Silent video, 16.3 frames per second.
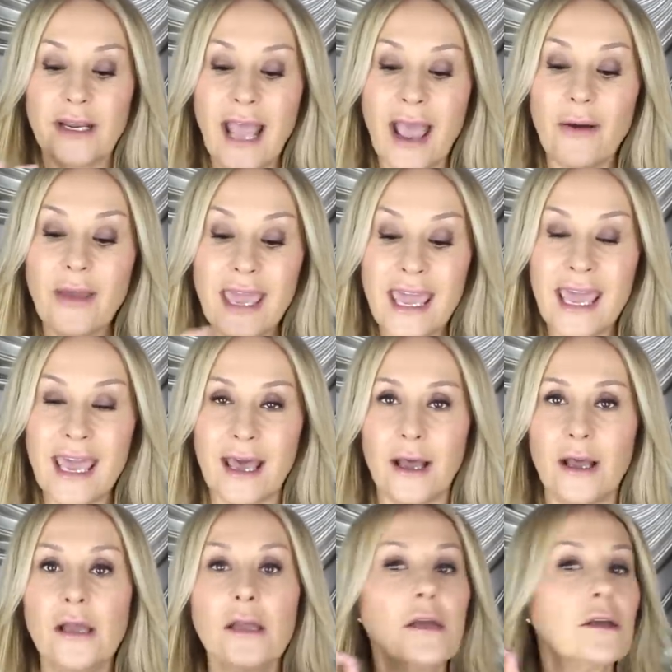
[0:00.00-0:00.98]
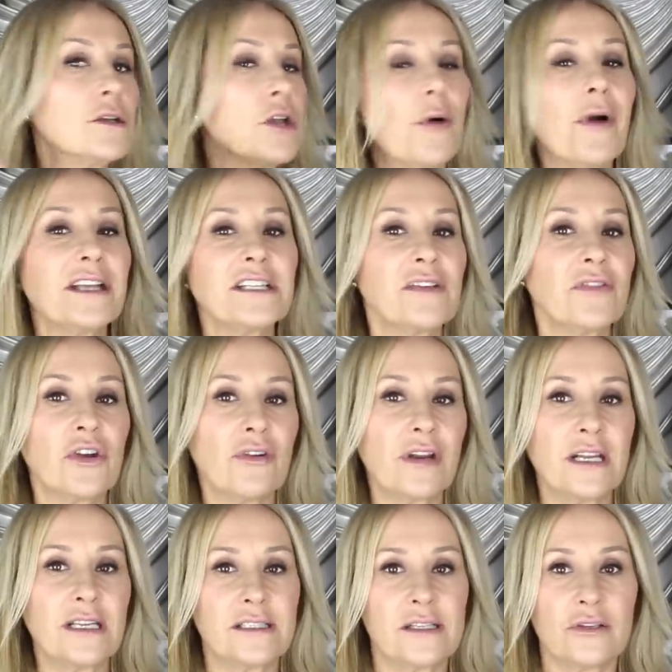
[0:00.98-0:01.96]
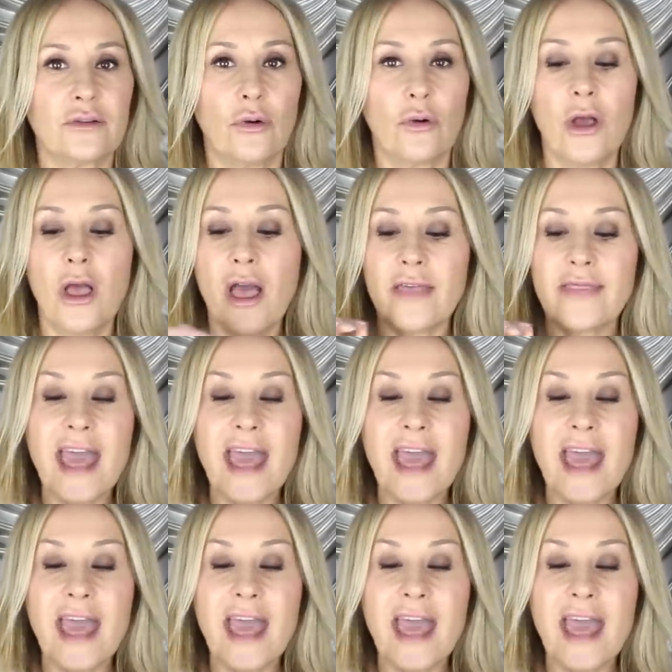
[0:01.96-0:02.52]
Now here, no active ingredients at all.